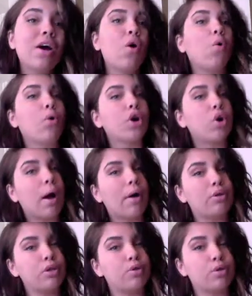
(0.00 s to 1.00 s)
or go out
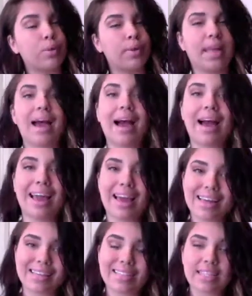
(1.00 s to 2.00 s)
and use only
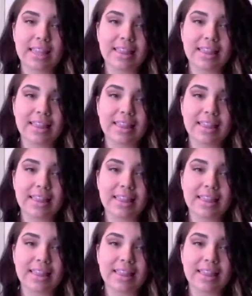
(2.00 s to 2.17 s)
high-end.